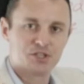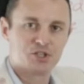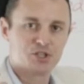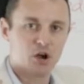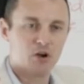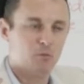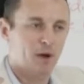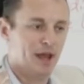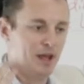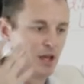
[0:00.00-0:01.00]
to show
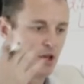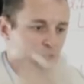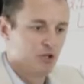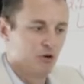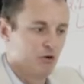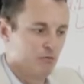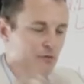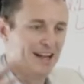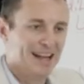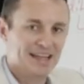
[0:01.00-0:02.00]
where you're
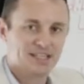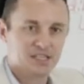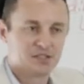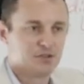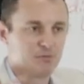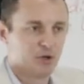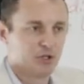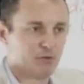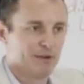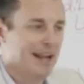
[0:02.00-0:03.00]
relating to them or
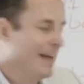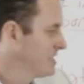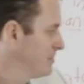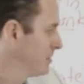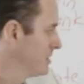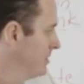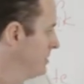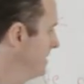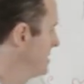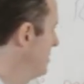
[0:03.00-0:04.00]
you're relatable to
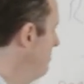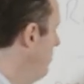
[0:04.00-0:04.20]
them is an